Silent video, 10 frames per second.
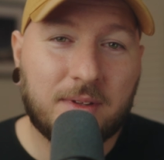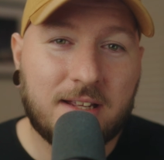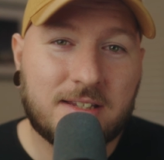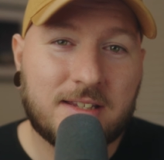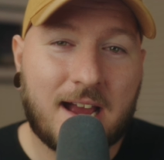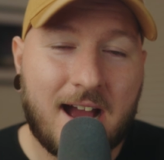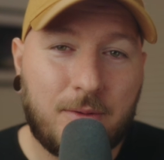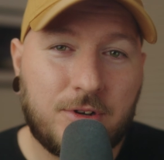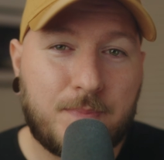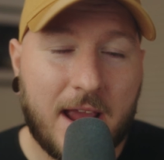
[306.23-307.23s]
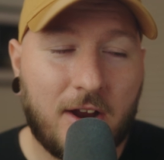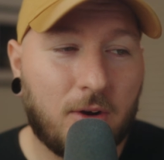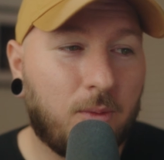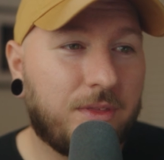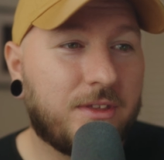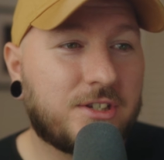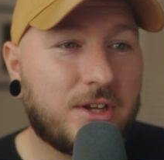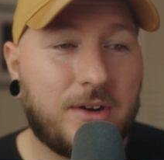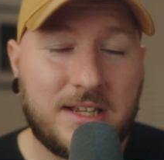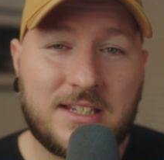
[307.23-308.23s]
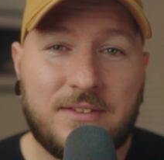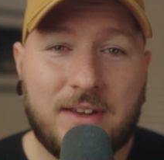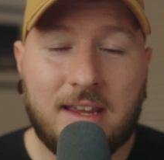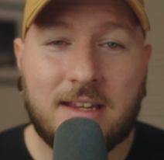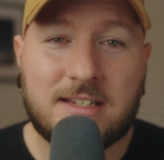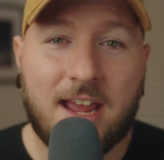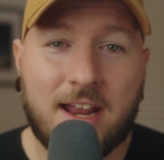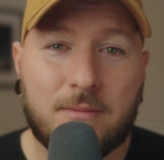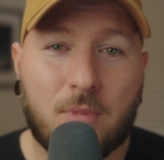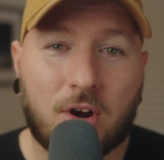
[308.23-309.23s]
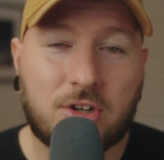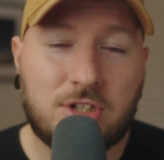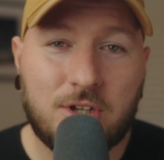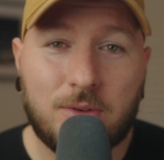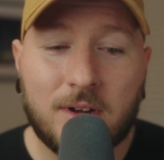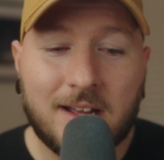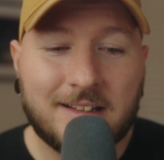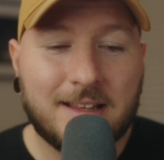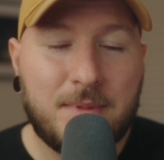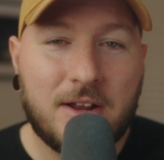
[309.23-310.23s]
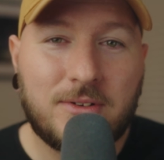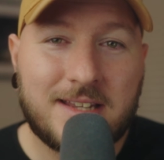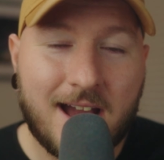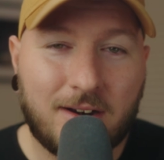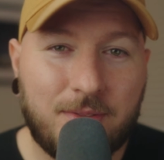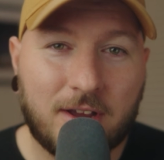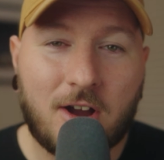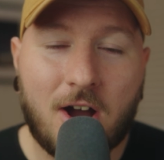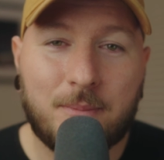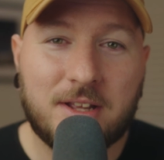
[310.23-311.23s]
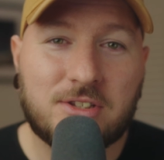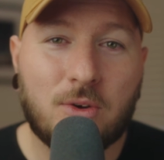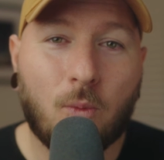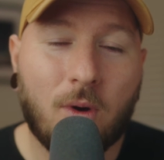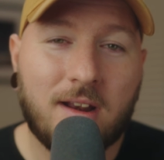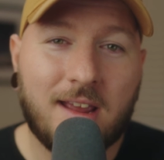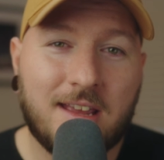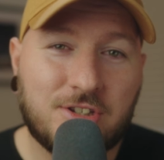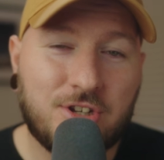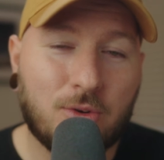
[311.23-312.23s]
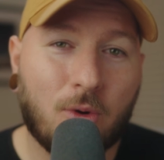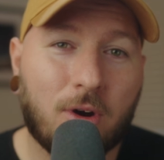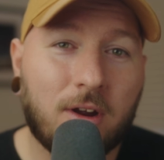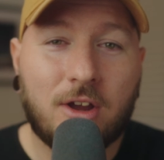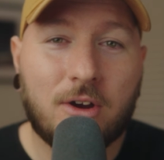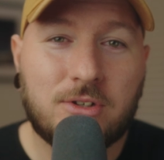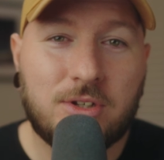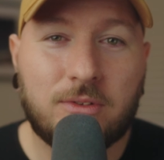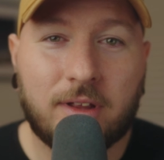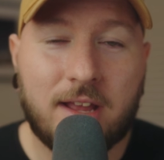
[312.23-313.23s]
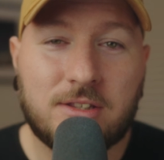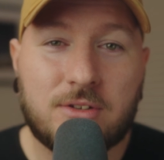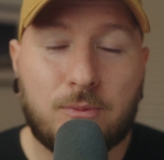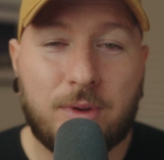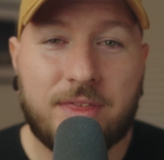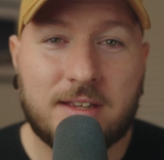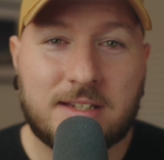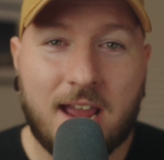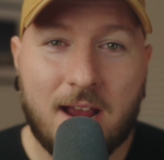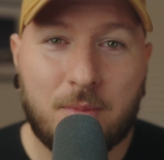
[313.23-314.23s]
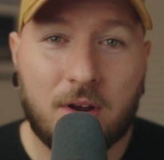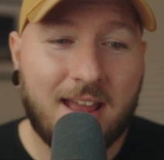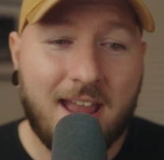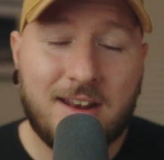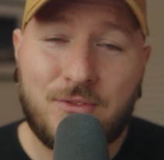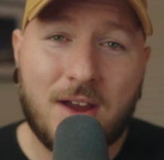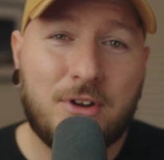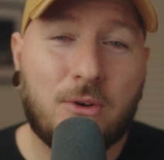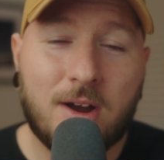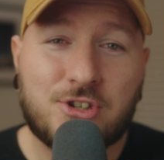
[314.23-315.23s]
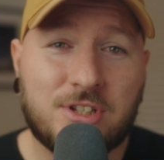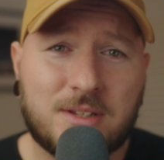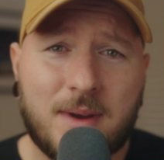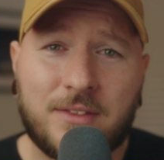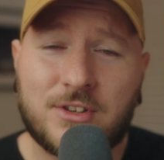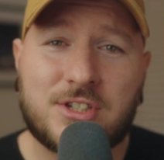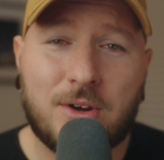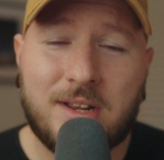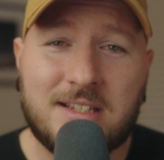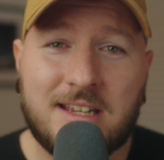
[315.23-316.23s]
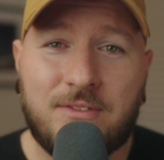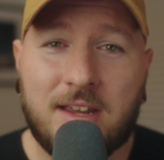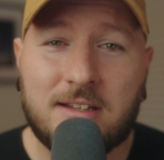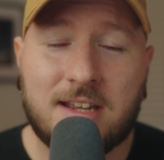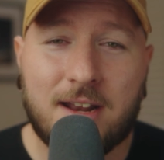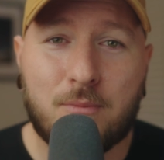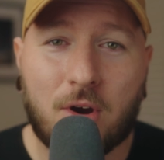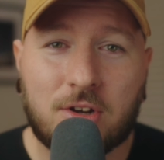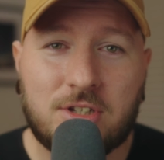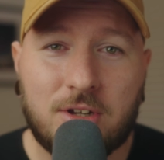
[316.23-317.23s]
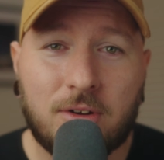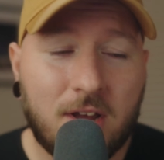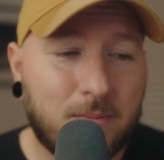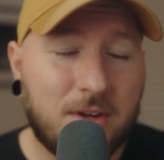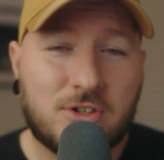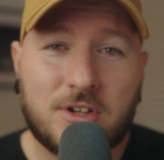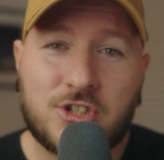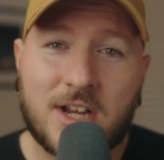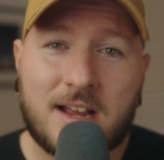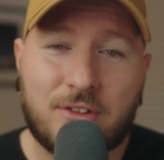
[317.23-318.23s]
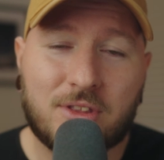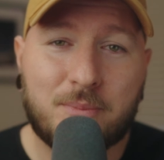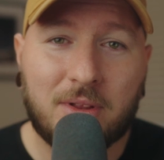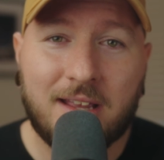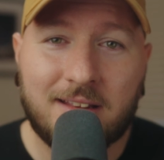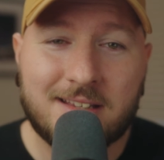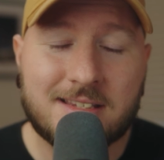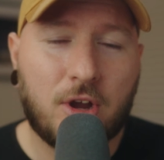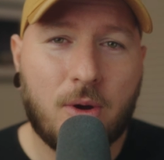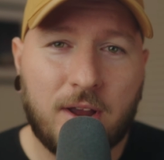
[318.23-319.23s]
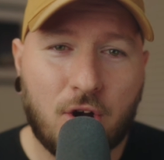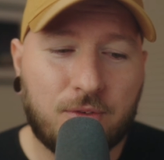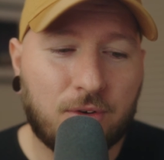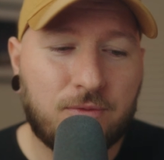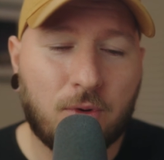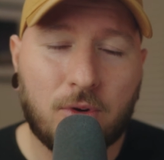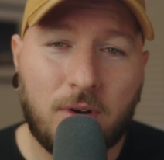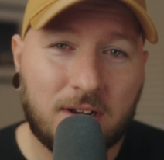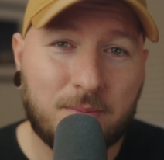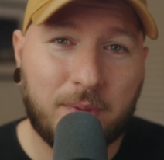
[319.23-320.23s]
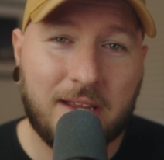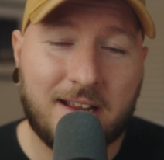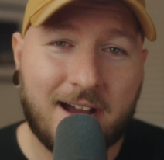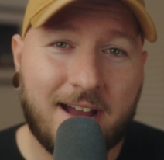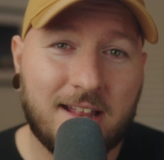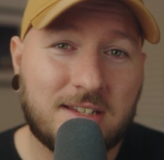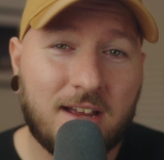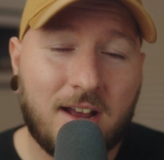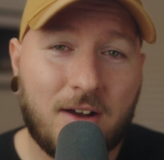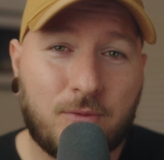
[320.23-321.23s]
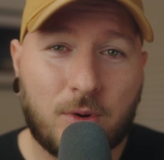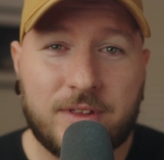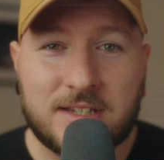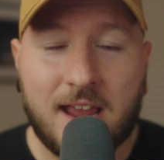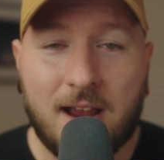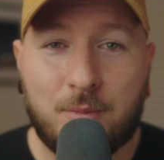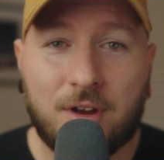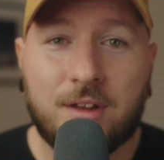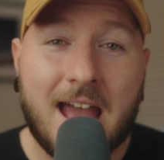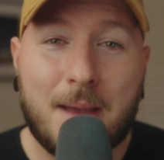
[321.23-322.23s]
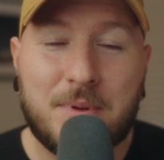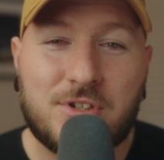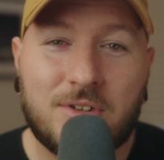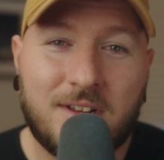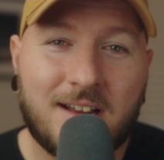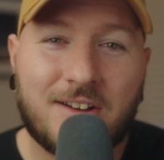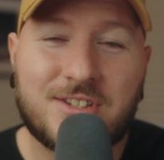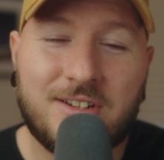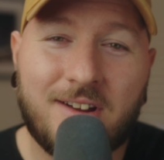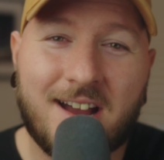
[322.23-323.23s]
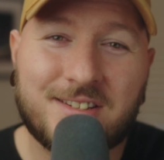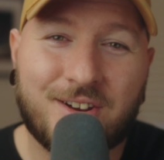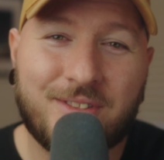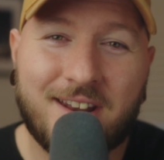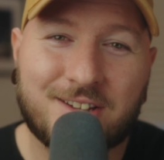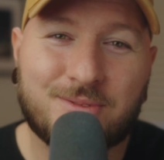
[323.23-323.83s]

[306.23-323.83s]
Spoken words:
lenses I would pair with the Sony ZV-E10 Mark II. Let me know down in the comments, what is your go-to lens with this camera? And if you have any questions about the Sony ZV-E10 Mark II, be sure to check out the playlist going over full complete guides for this camera. Happy shooting. I'll see you guys on the next